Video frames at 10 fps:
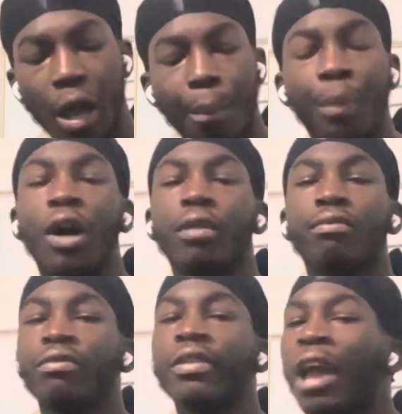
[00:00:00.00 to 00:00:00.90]
but
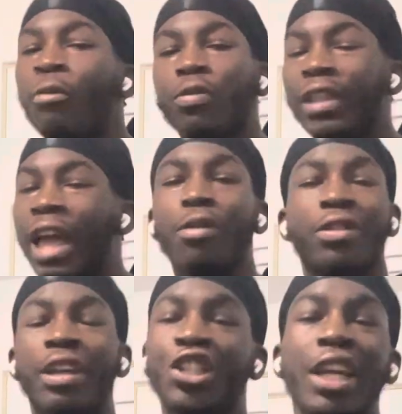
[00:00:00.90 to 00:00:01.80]

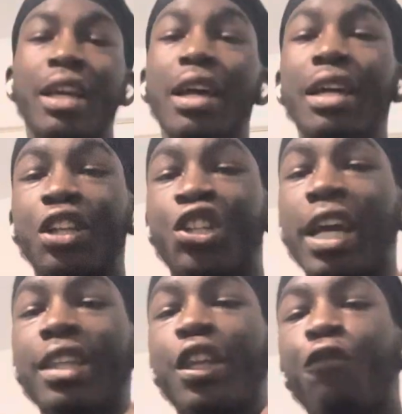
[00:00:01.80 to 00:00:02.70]
the
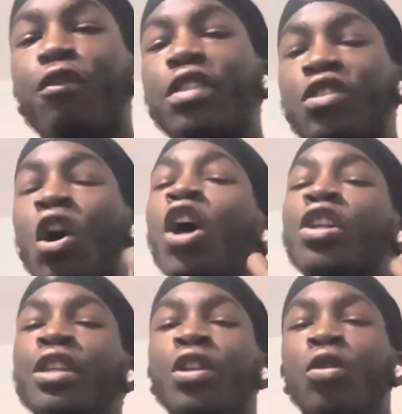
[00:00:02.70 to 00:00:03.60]
shade difference is
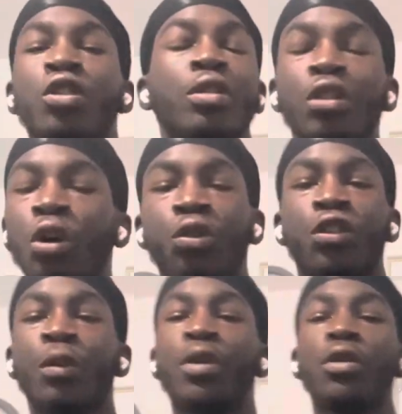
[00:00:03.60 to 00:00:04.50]
hardly
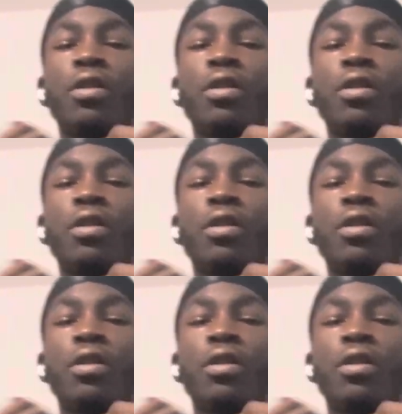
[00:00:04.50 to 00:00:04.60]
noticeable.